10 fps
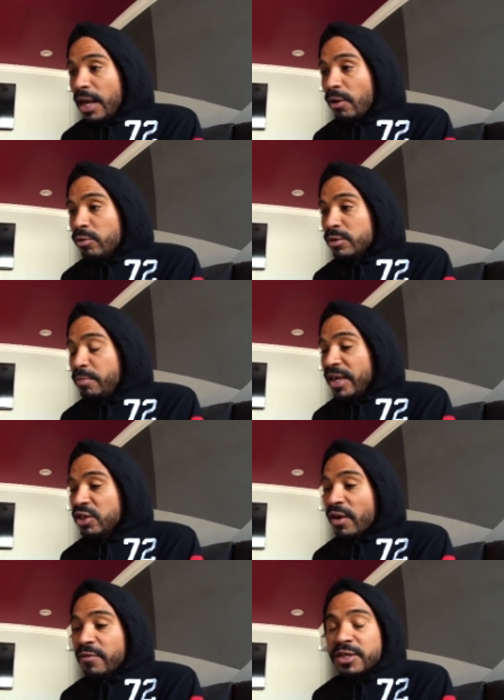it was
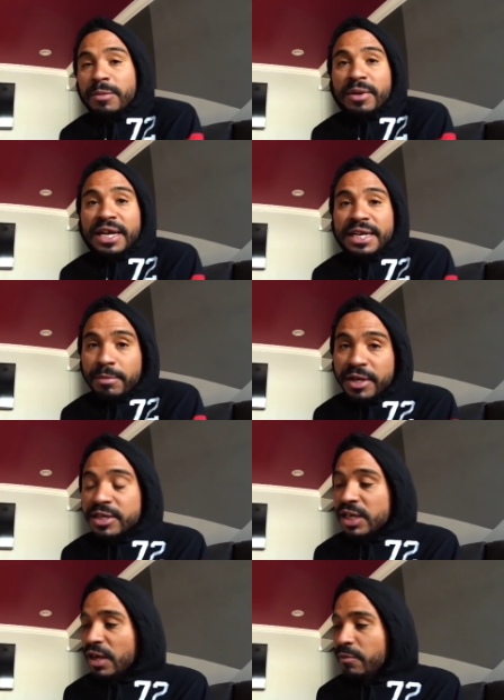based off a simple idea
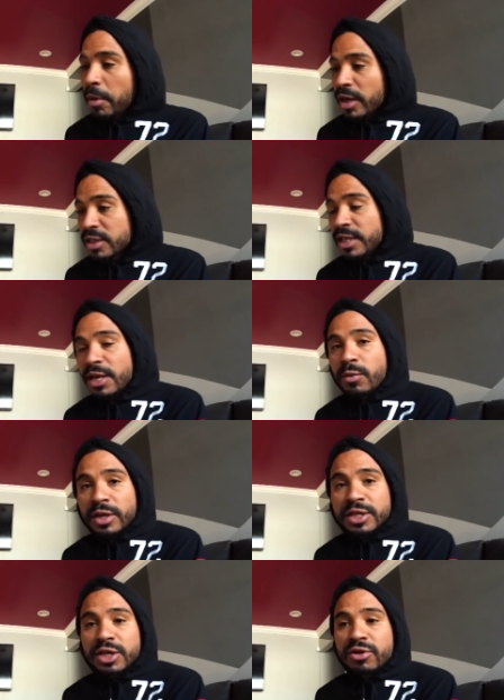because he loved boxing that he
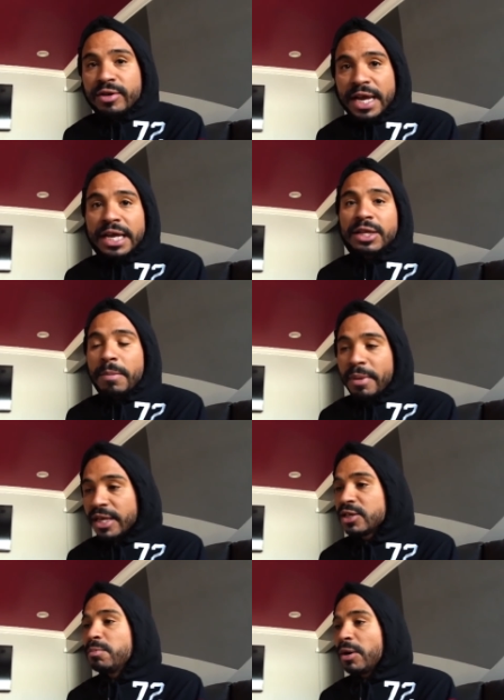wanted to create the
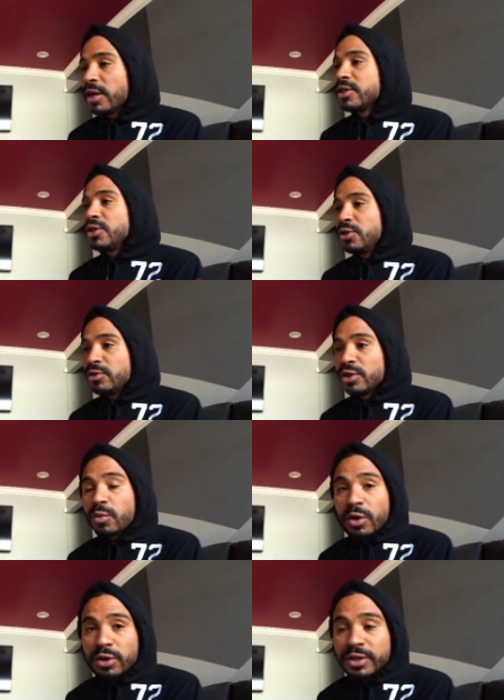best boxing shoes in the
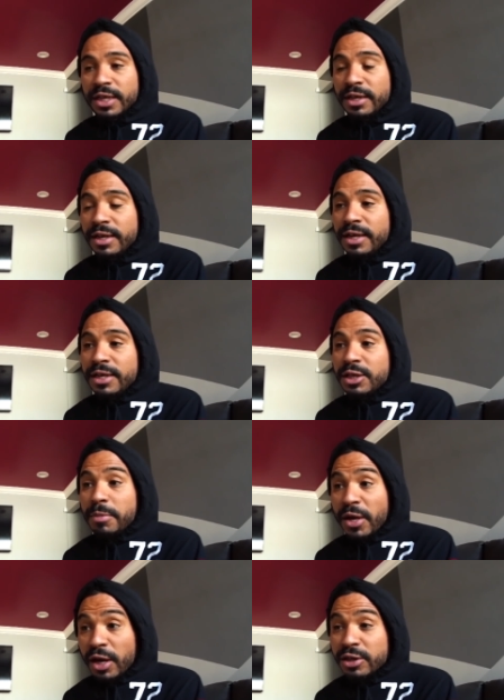world. And to
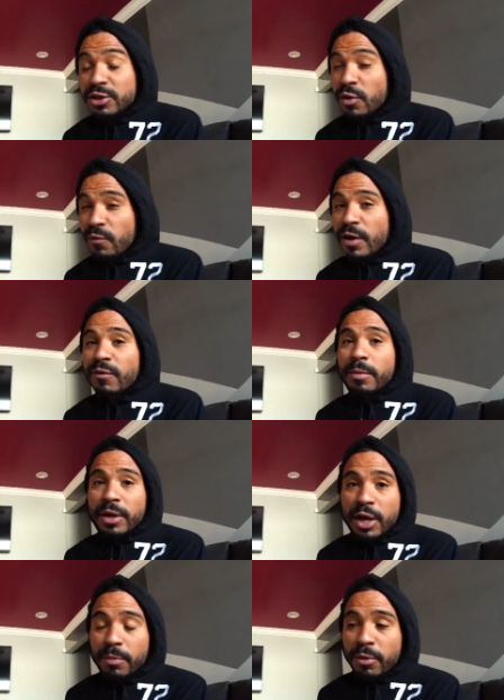be honest, so far from a
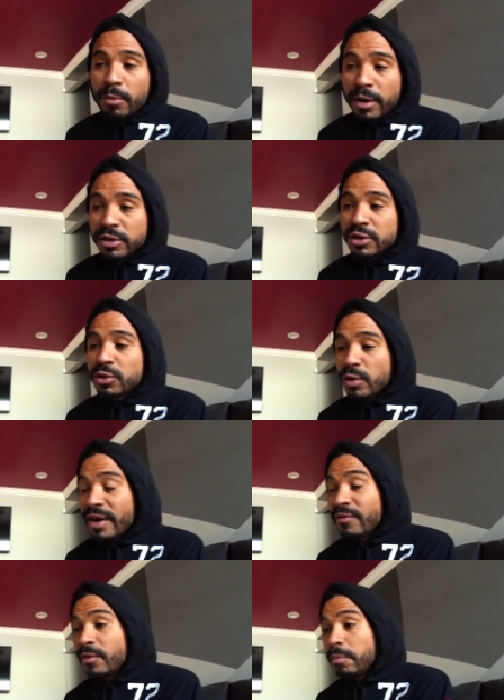lot of pro boxers who
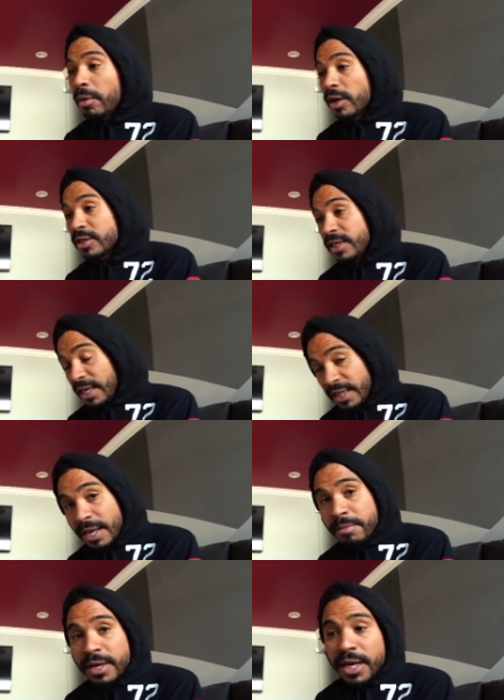have boxed in
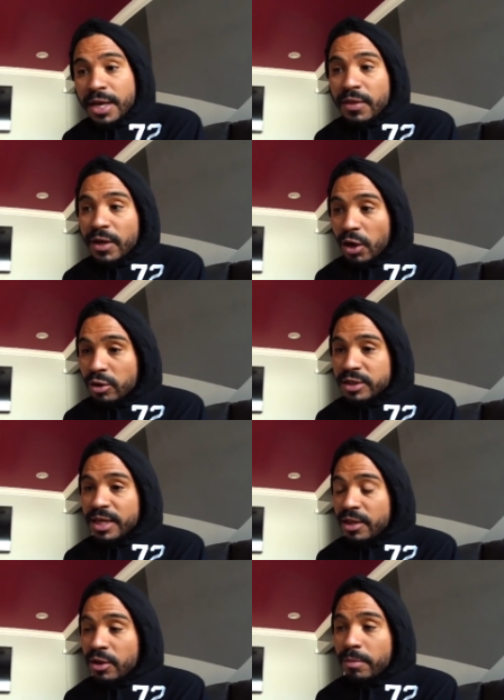them, they all
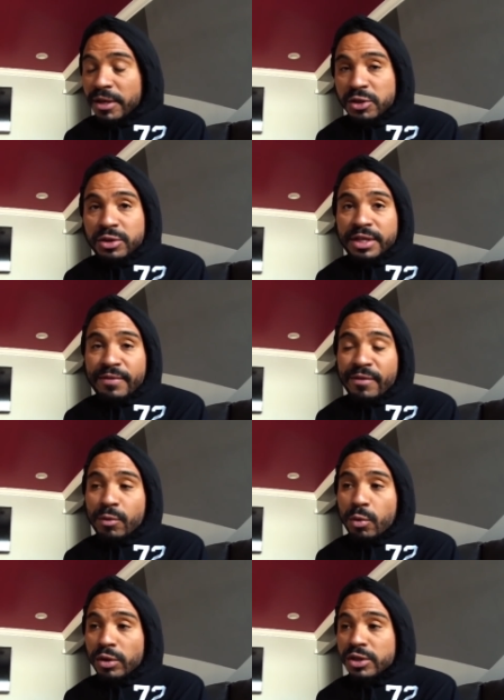say they're the best shoes they've ever
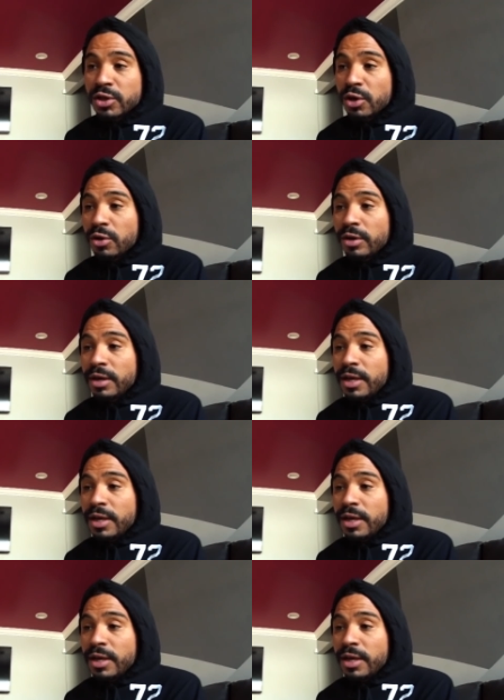worn. So